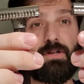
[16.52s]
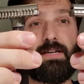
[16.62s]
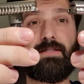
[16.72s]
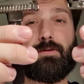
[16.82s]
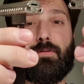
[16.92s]

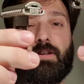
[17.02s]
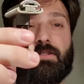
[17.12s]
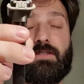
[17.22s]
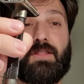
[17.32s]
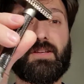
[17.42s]
identical
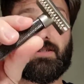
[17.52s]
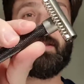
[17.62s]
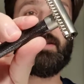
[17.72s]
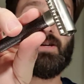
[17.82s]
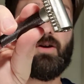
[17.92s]
razors. This
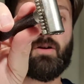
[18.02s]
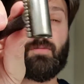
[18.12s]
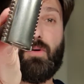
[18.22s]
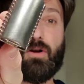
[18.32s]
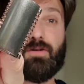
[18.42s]
is the
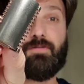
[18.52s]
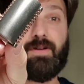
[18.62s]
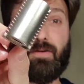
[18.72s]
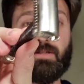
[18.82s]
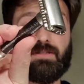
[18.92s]
Parker
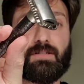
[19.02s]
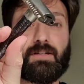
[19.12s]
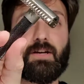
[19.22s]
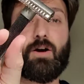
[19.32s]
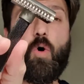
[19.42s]
variant
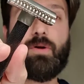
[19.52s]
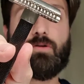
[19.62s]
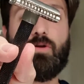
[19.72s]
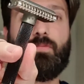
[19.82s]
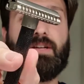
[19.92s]

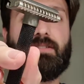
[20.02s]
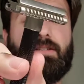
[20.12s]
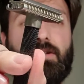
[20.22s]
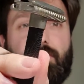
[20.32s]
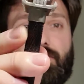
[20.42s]
open comb. That's the
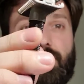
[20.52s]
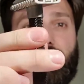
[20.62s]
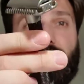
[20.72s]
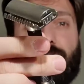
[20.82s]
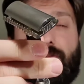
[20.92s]
newest
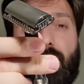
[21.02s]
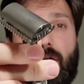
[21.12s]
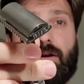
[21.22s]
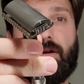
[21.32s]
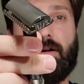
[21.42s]
release from
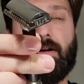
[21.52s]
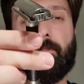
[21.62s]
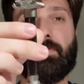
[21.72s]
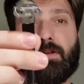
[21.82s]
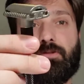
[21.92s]
Parker.
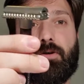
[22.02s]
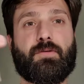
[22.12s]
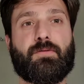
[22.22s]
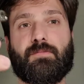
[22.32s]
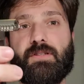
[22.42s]

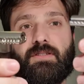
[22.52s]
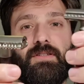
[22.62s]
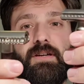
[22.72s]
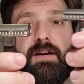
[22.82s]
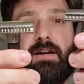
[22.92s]
So it's
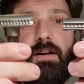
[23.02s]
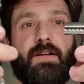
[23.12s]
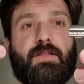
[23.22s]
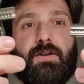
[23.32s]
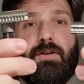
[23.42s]

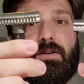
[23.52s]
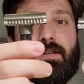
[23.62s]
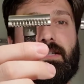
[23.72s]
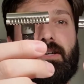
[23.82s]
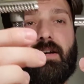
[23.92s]
the
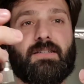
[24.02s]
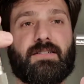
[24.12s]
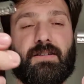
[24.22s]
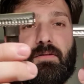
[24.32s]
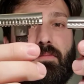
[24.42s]

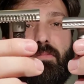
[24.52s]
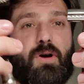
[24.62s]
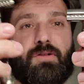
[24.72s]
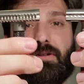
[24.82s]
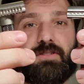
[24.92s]
youngest
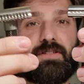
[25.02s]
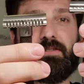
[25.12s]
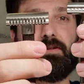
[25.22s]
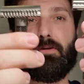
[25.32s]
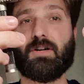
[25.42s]
brother or
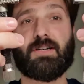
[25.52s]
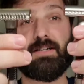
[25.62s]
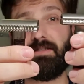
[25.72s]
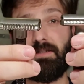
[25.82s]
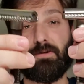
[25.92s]
sister or
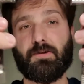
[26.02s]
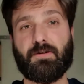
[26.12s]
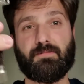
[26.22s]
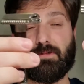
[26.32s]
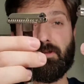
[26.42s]
cousin
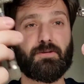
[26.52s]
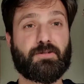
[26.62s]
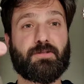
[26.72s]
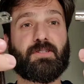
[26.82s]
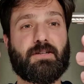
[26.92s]
or
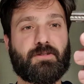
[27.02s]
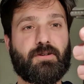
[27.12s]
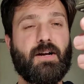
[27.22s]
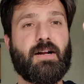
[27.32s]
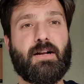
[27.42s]

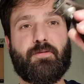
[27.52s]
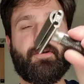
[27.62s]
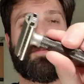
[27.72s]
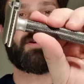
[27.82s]
successor from